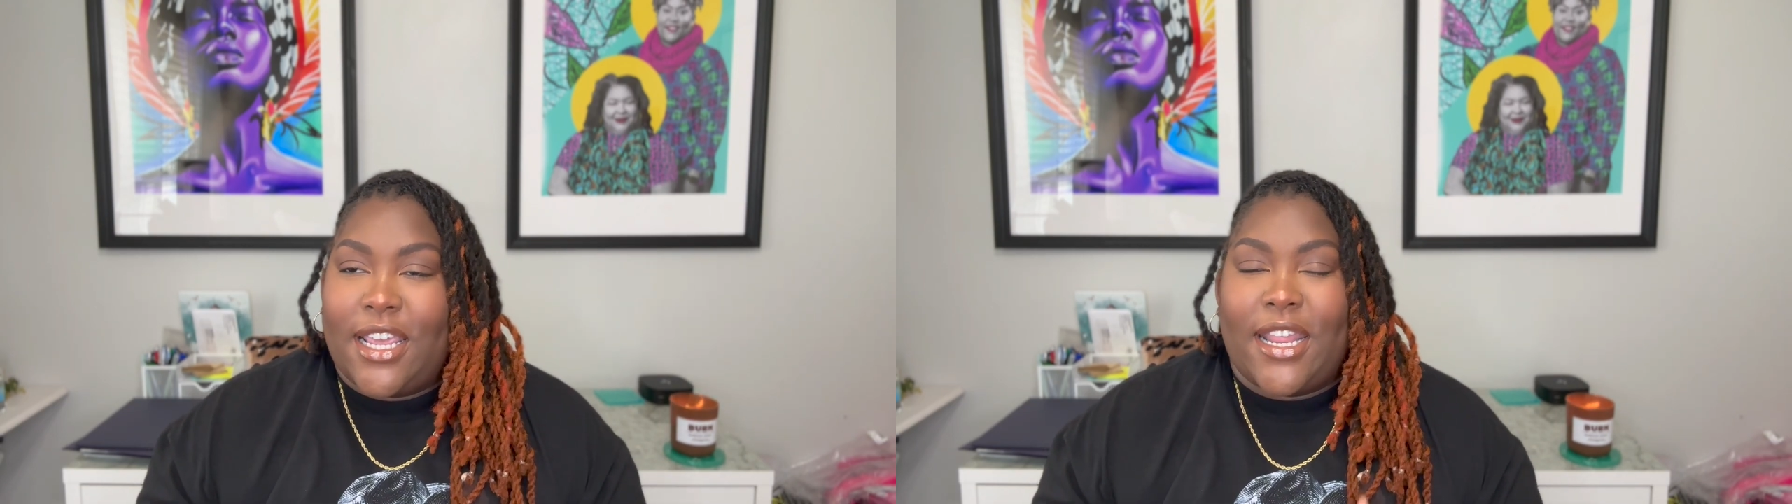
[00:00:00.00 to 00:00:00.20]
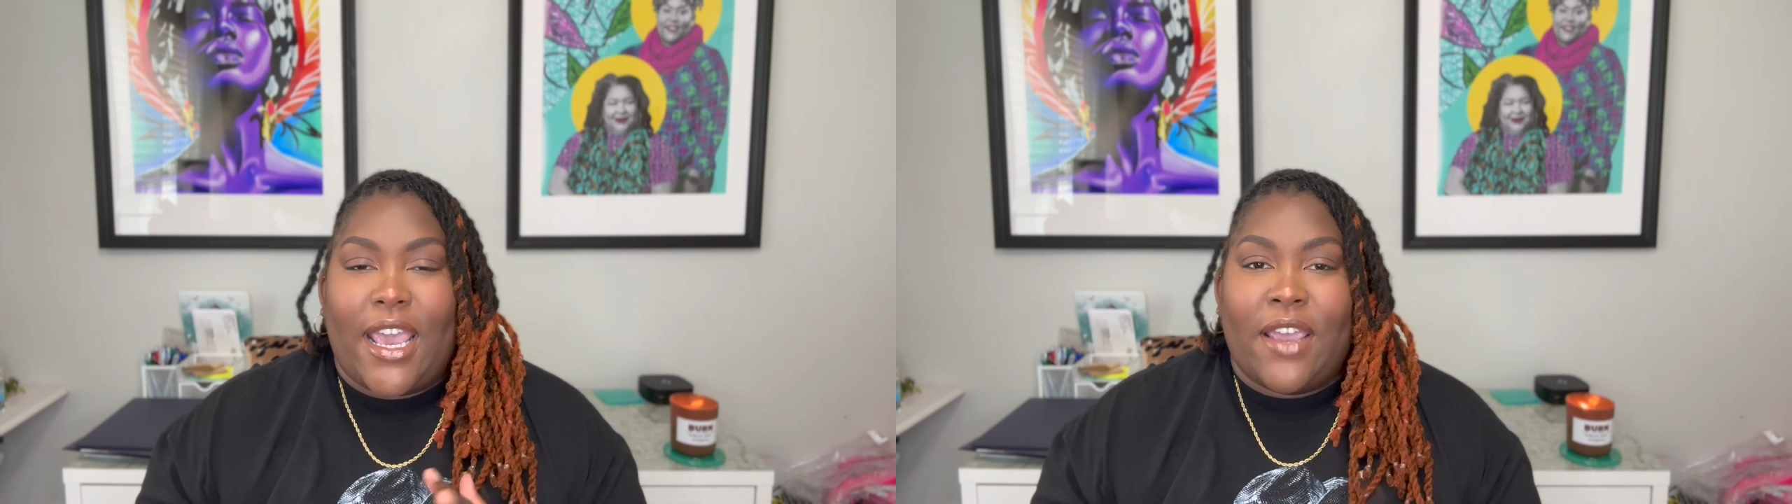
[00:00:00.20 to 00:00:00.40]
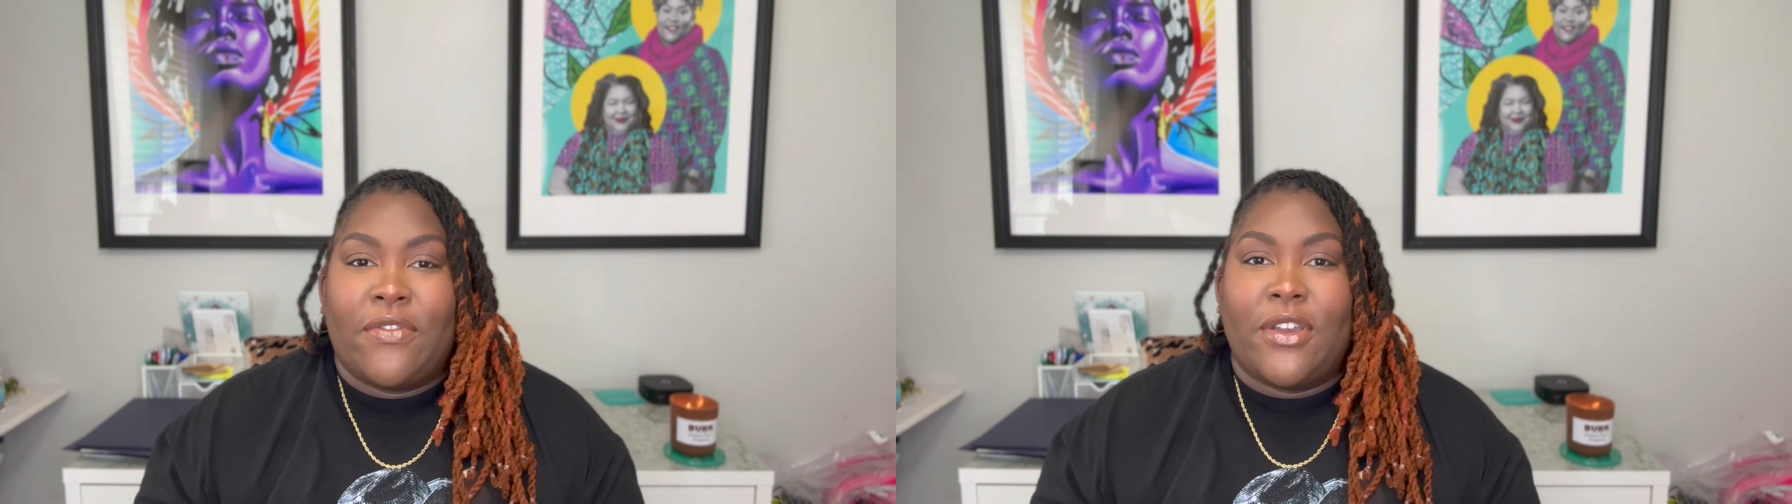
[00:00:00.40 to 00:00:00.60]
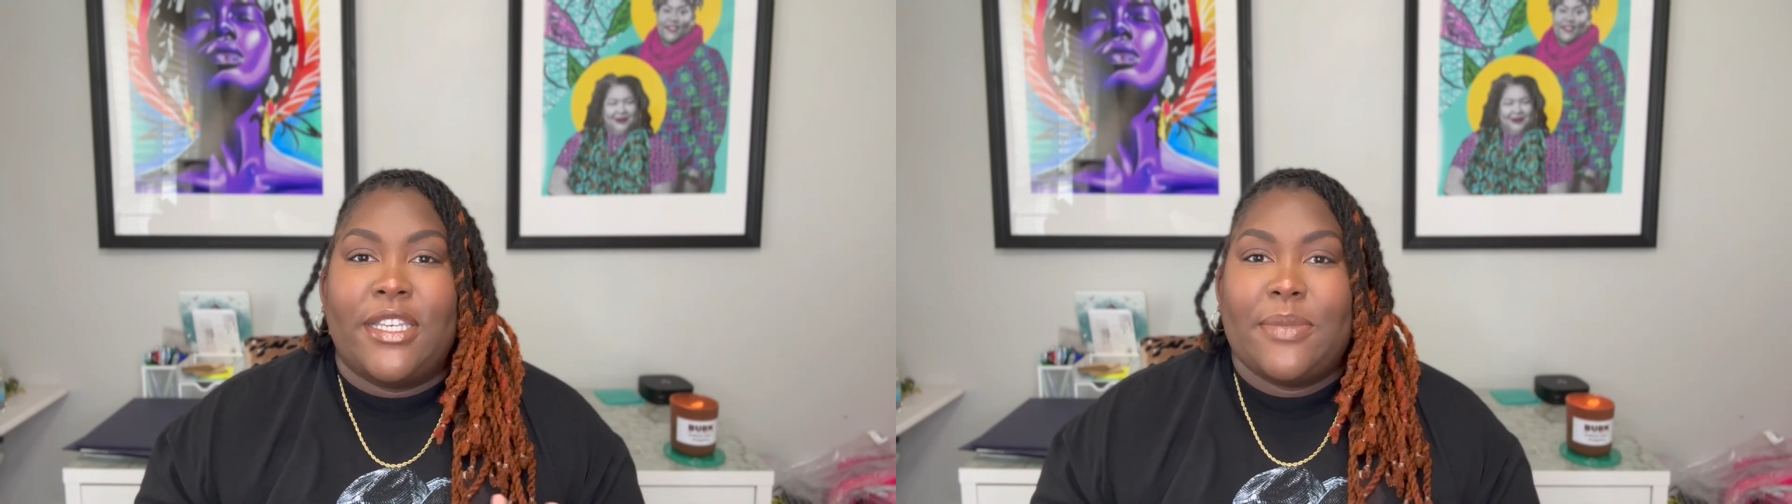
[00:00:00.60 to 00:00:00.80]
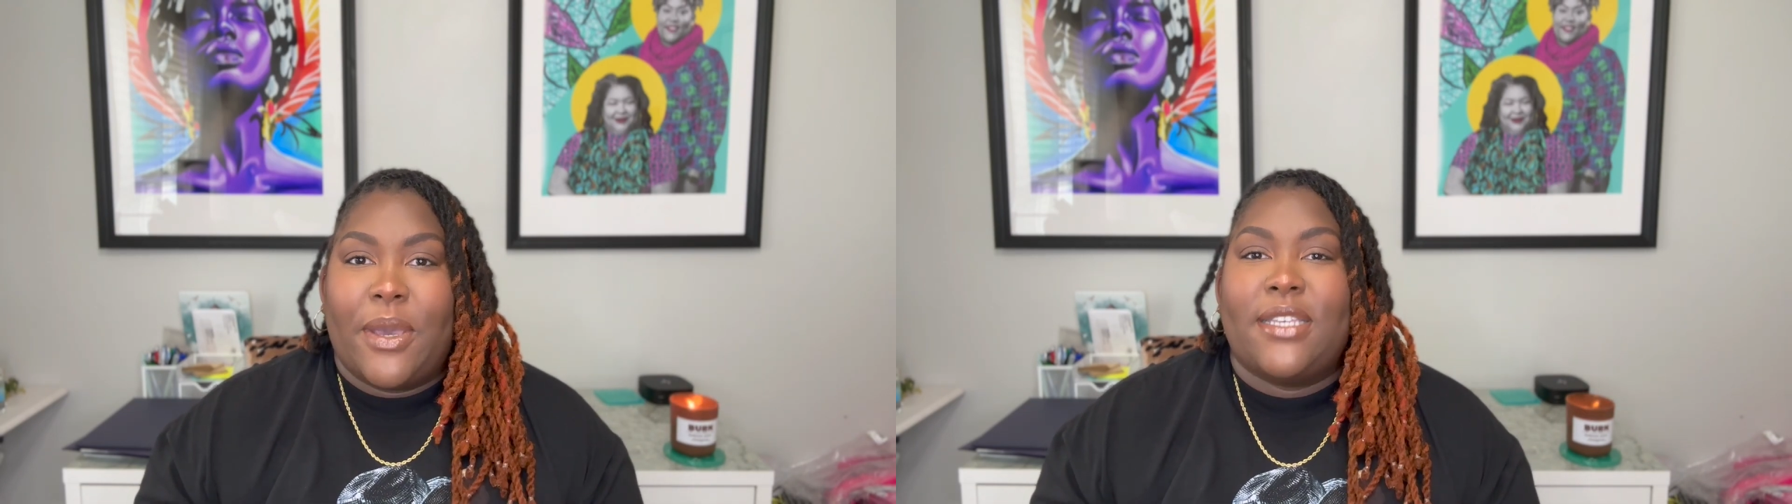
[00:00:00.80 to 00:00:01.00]
in every
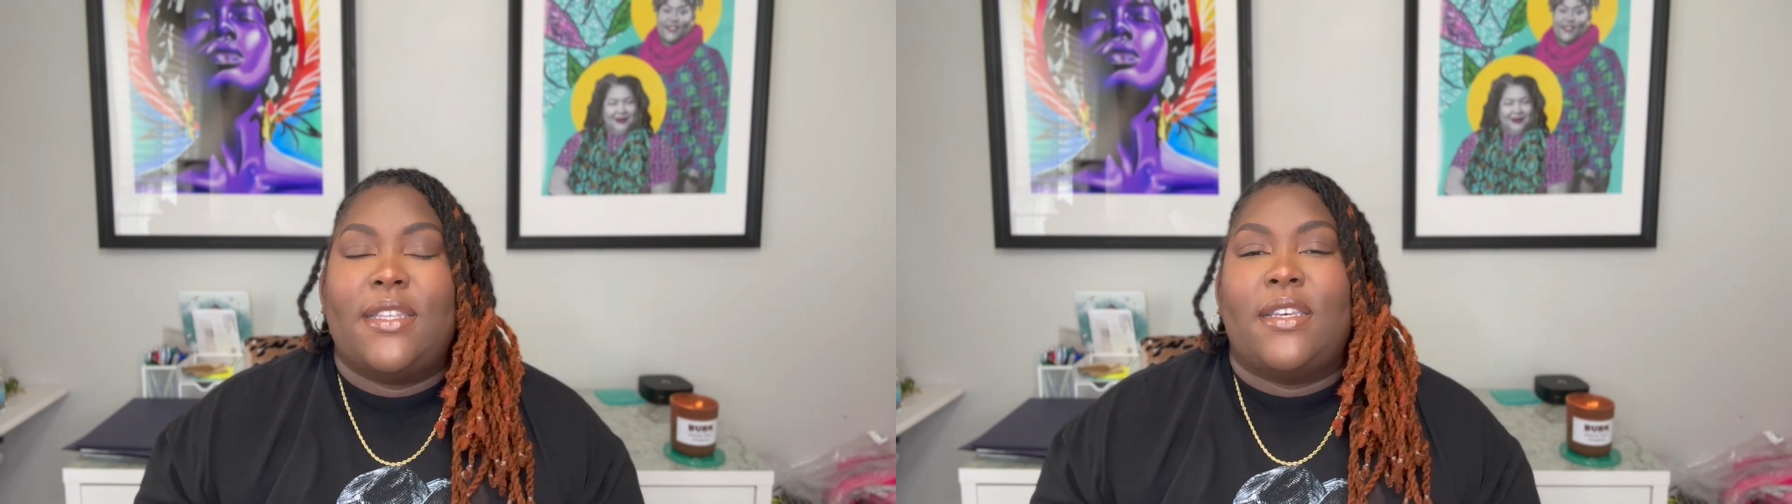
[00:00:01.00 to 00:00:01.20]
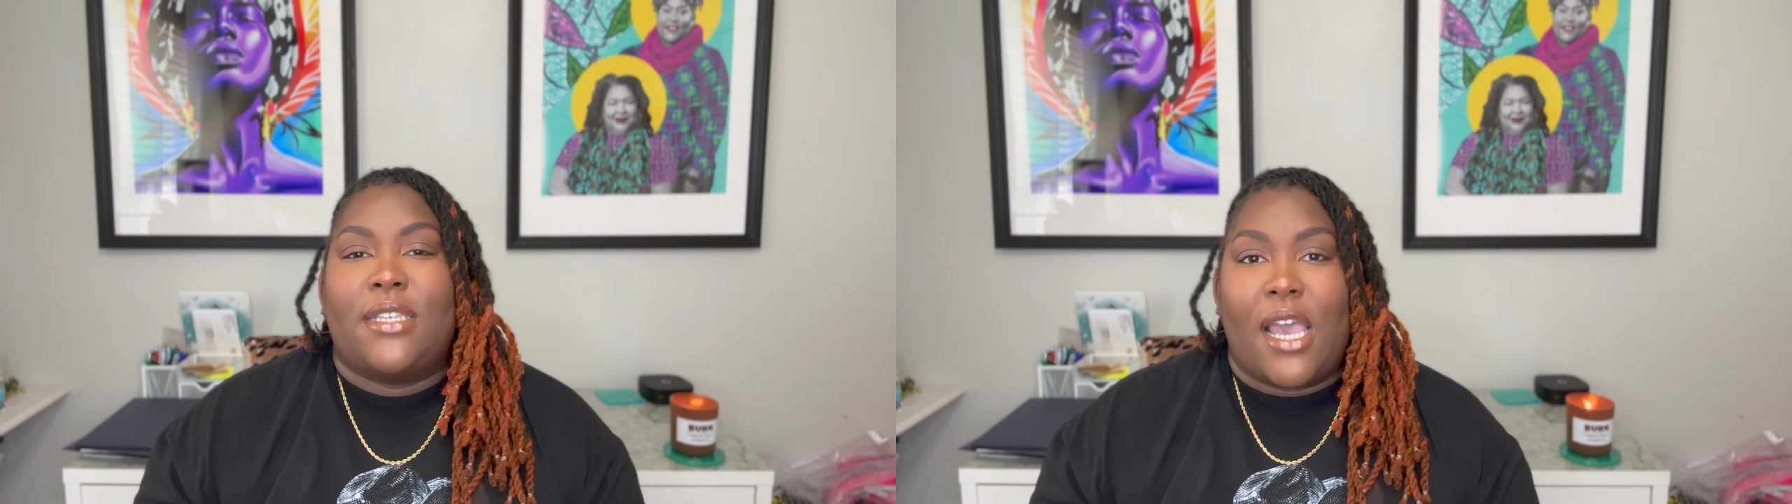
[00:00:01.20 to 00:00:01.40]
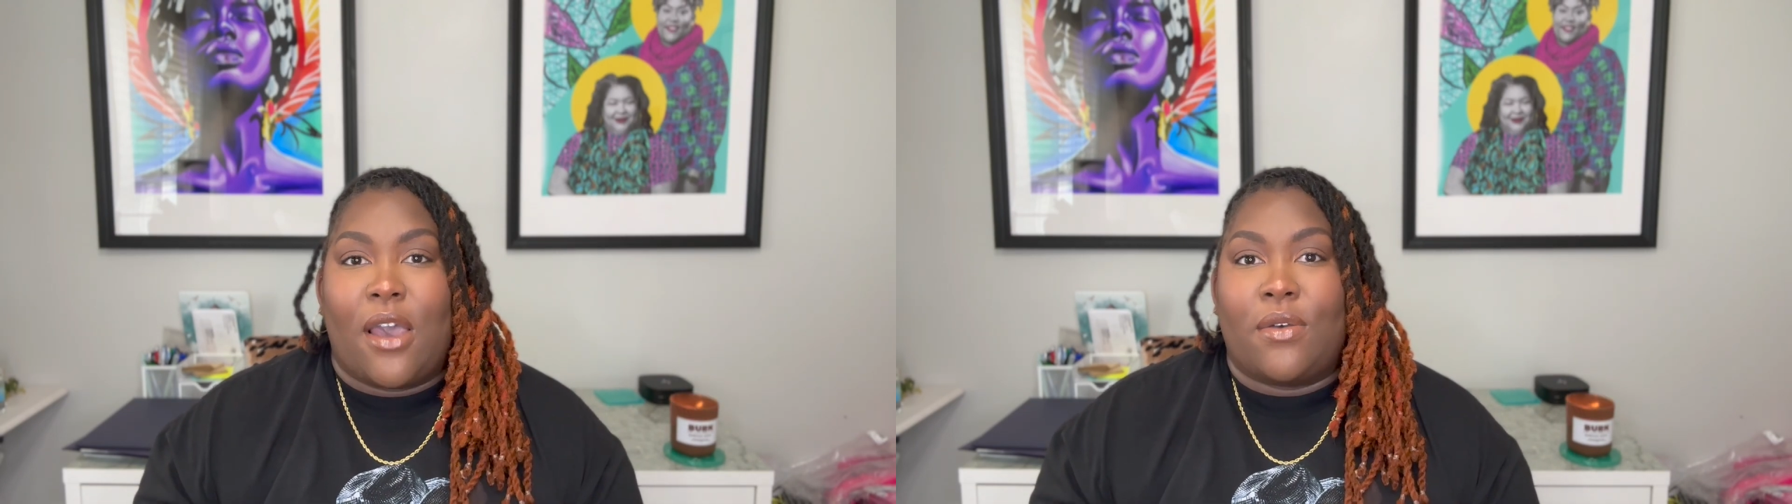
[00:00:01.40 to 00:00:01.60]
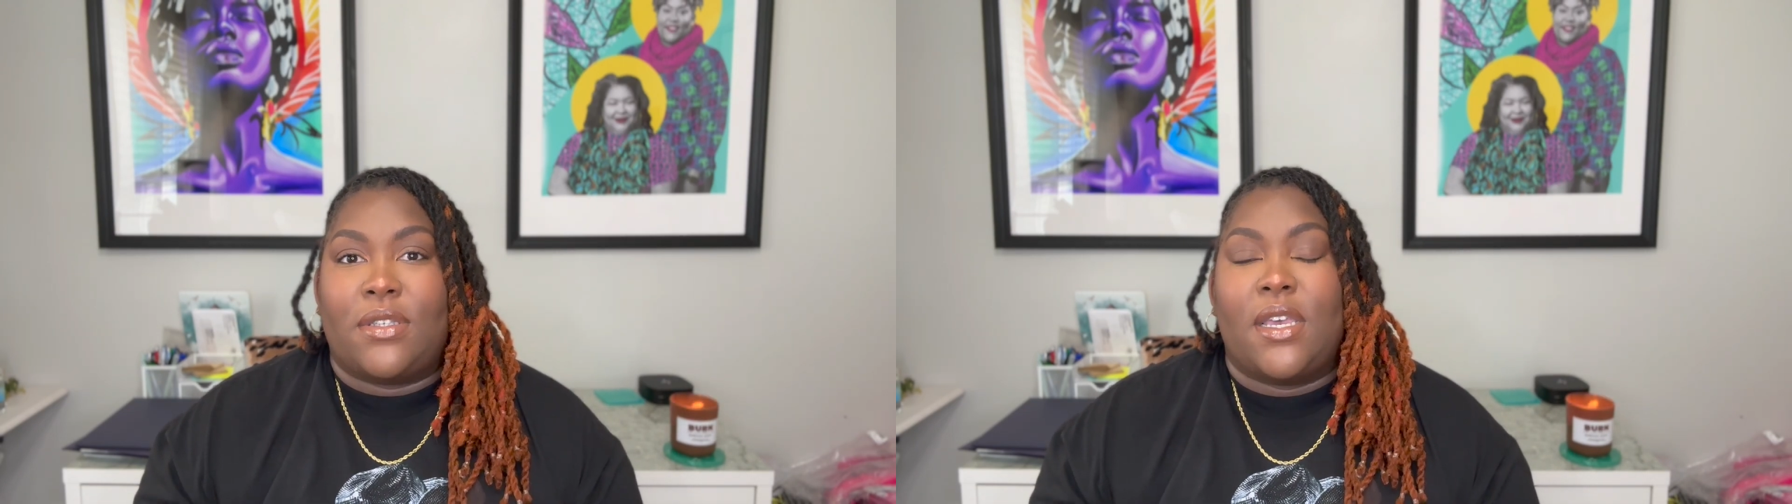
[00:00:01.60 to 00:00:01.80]
space in this house.